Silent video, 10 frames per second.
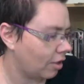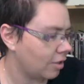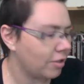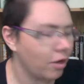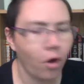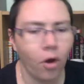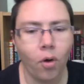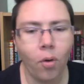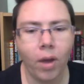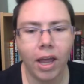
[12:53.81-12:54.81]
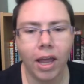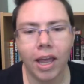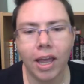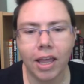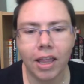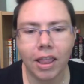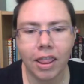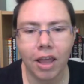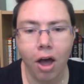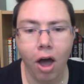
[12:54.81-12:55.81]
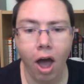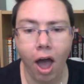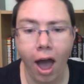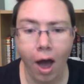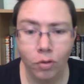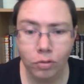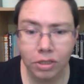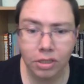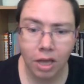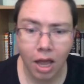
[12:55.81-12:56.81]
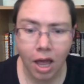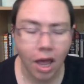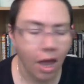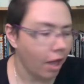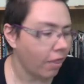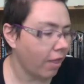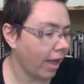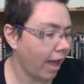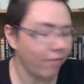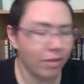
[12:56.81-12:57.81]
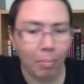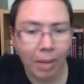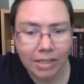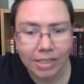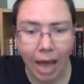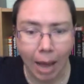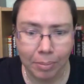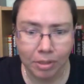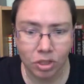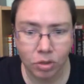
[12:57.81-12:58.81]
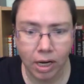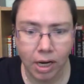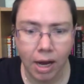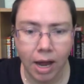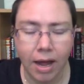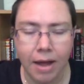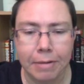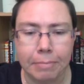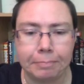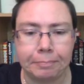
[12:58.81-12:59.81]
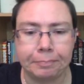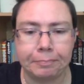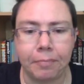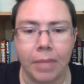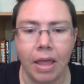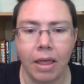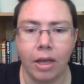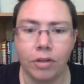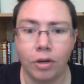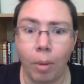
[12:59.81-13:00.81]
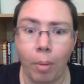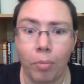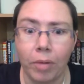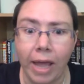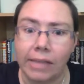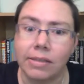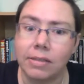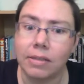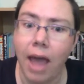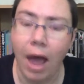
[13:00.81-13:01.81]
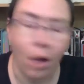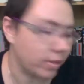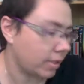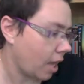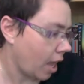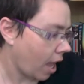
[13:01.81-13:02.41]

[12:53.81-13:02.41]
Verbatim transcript: So in the house, they have the big tapestry, um, the Grimmauld Place house.